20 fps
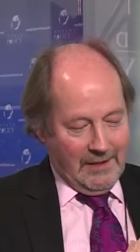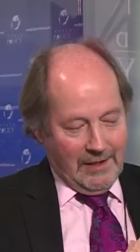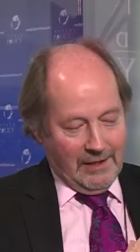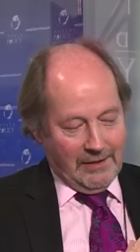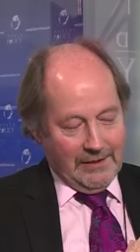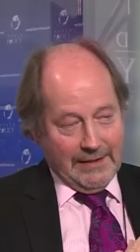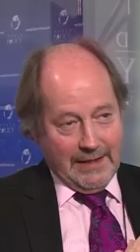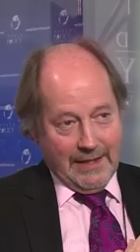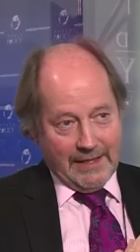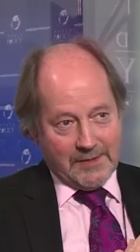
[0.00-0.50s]
a
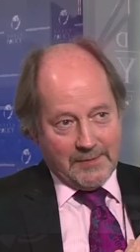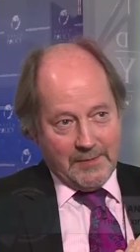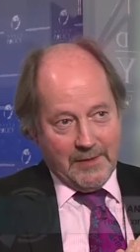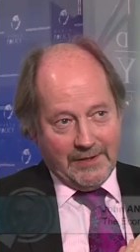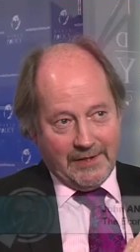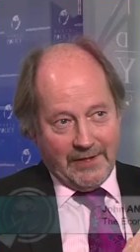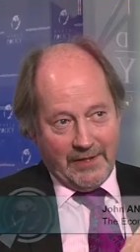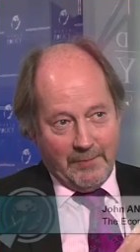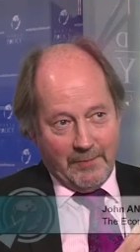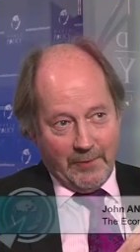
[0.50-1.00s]
great
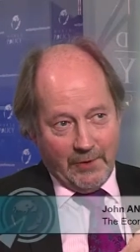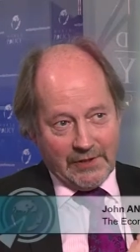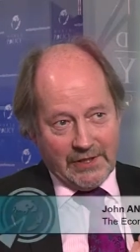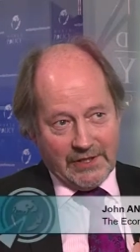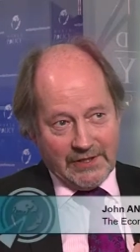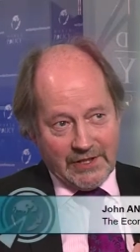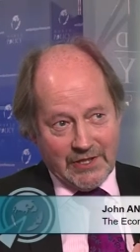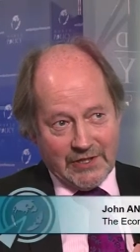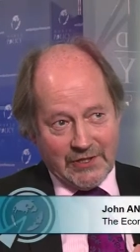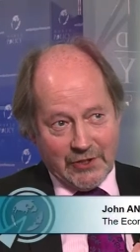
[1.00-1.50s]
expert at the
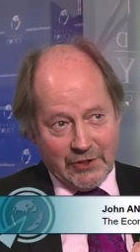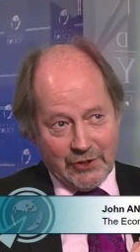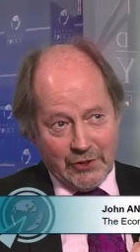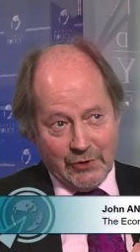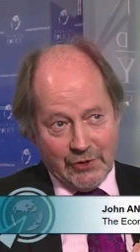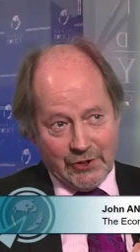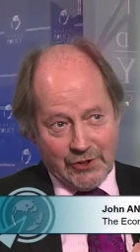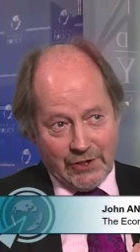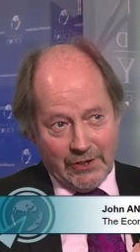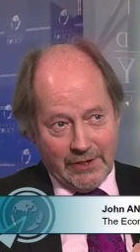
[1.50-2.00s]
Brookings
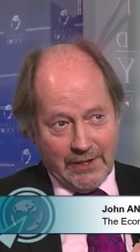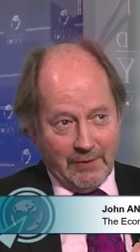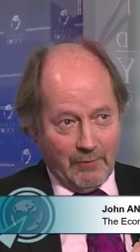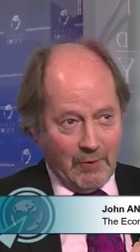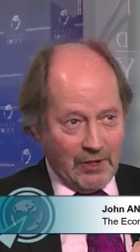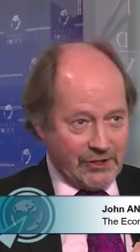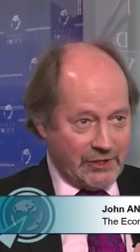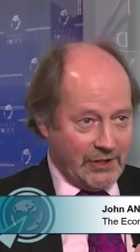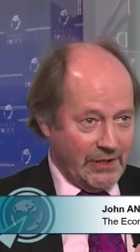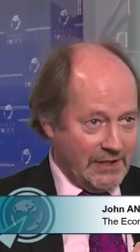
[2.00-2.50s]
Institution in
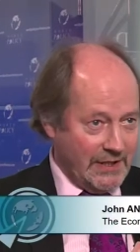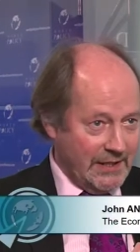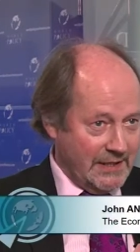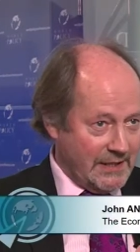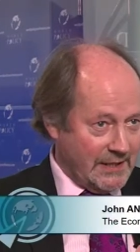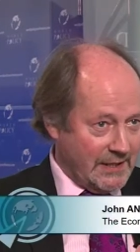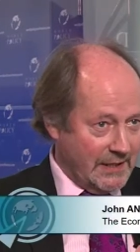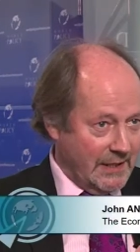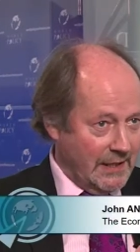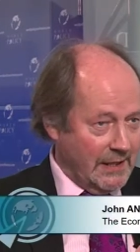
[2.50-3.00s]
Washington,
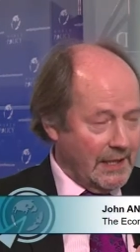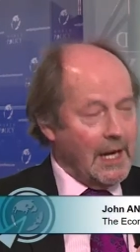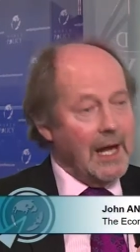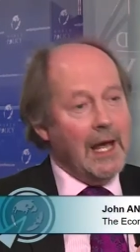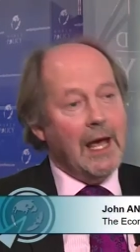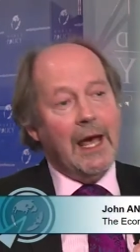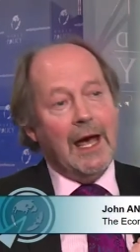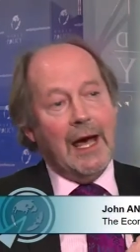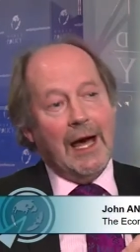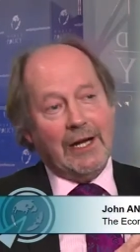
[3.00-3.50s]
D.C.,
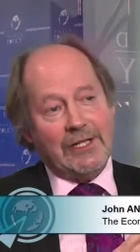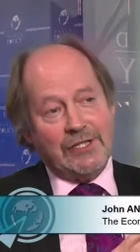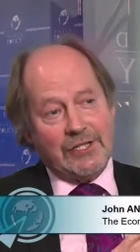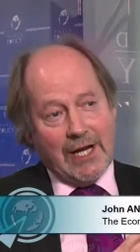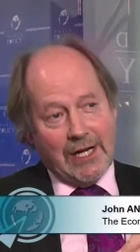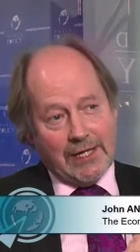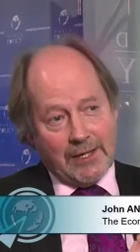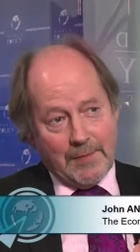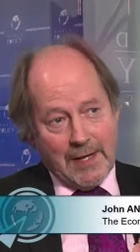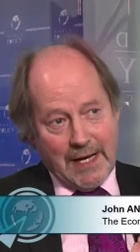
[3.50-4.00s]
at
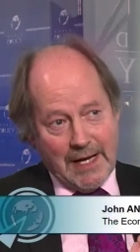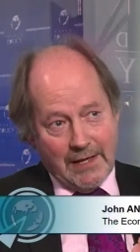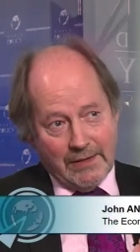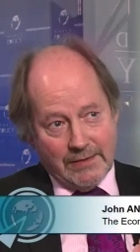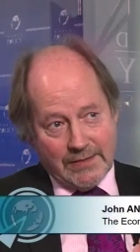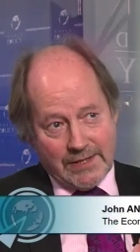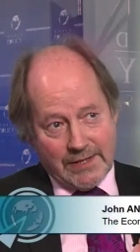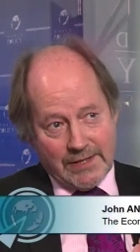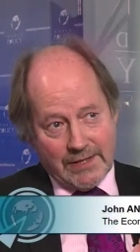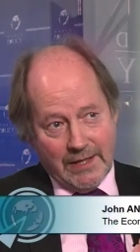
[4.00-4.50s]
Chatham
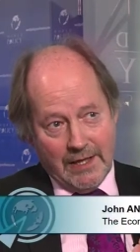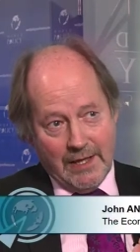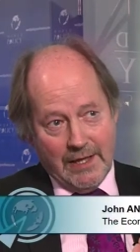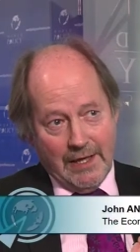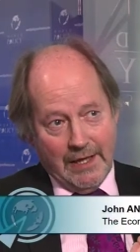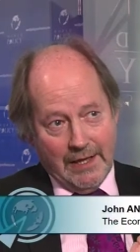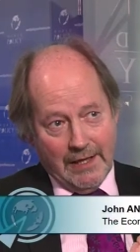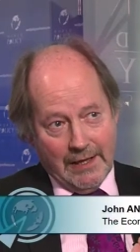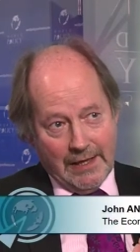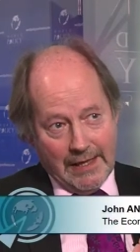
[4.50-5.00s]
House
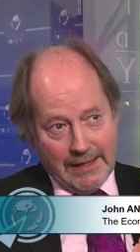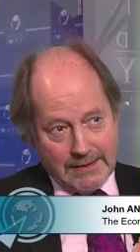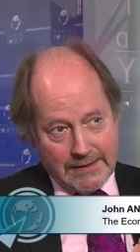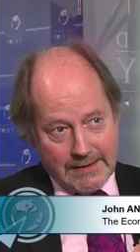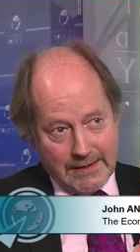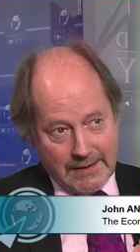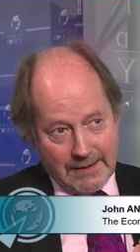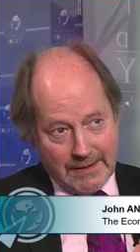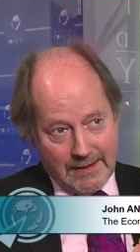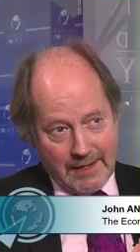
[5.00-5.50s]
in
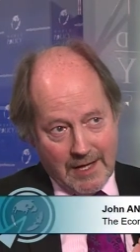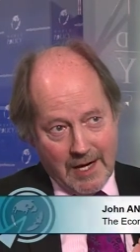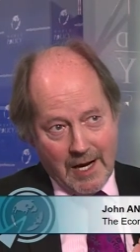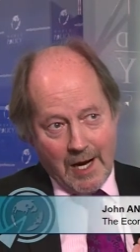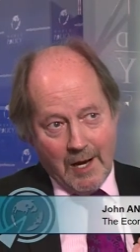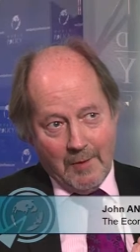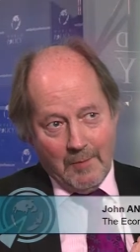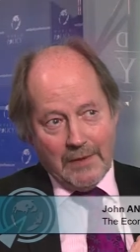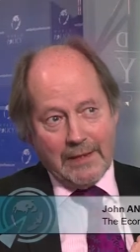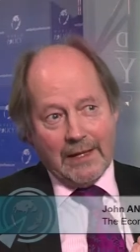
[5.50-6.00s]
London,
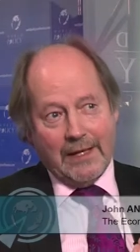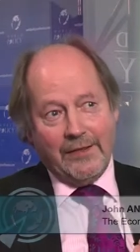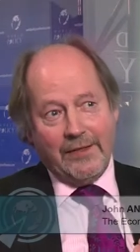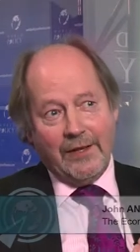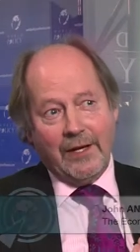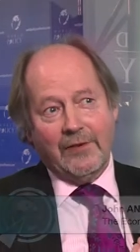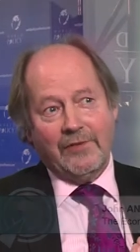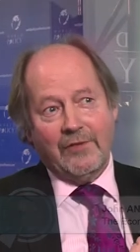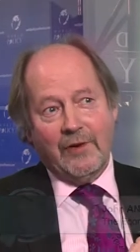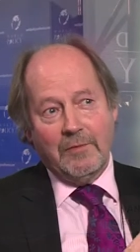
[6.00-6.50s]
but I
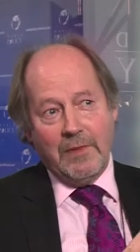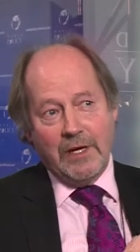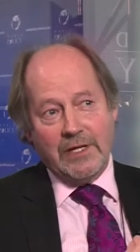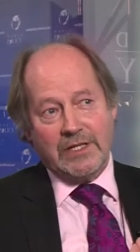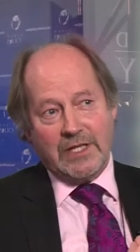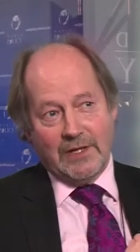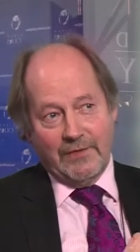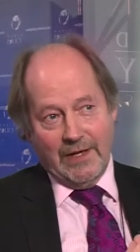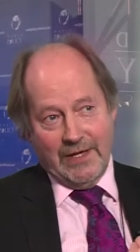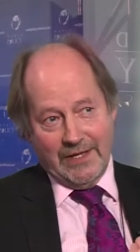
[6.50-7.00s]
think for
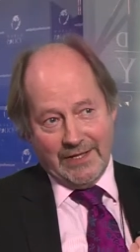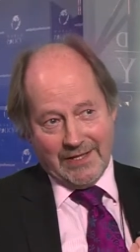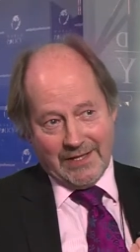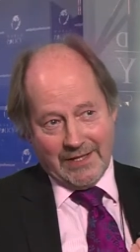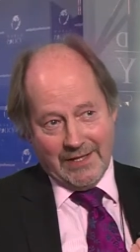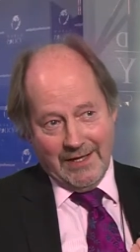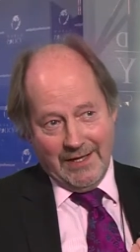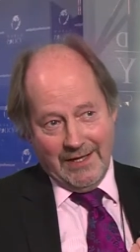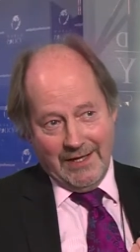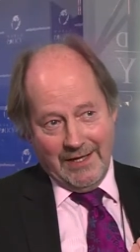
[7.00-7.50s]
most of us,
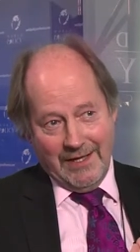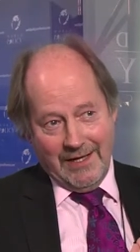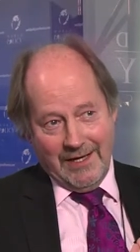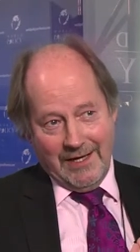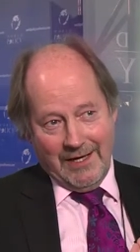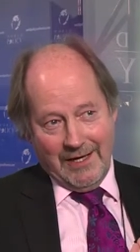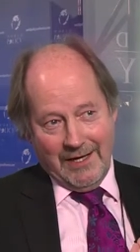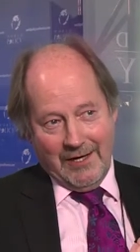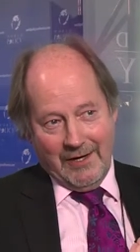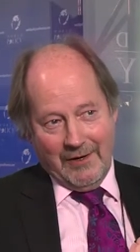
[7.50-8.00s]

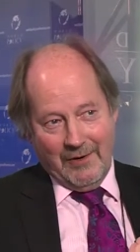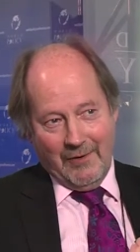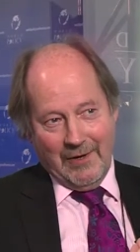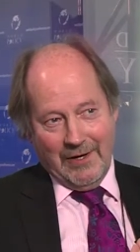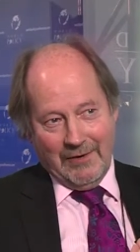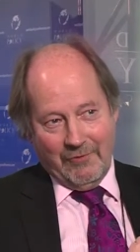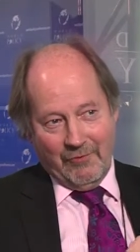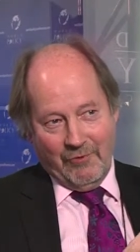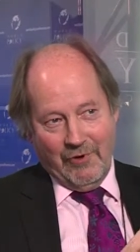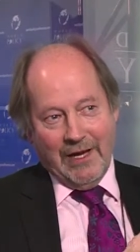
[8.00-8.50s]

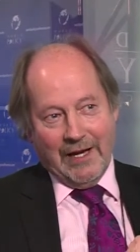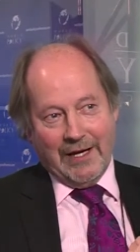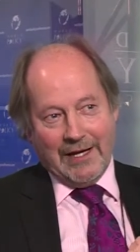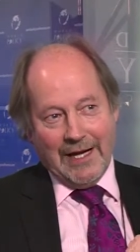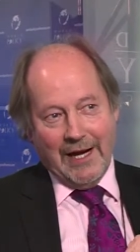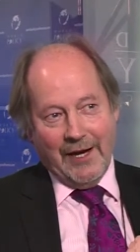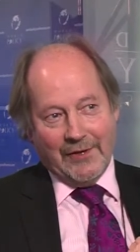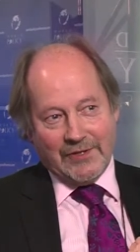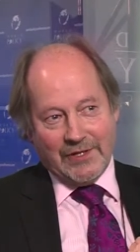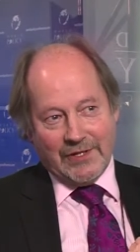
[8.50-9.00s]
what really
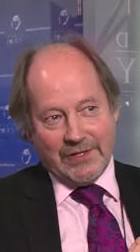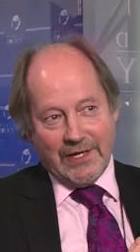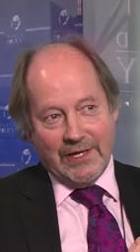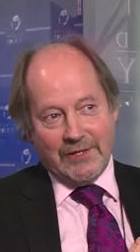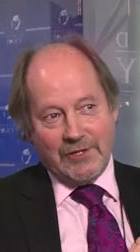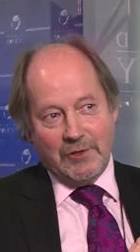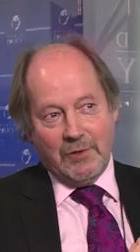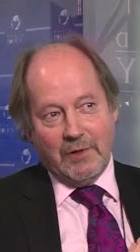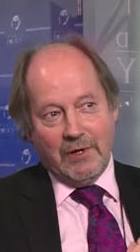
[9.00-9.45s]
counts is that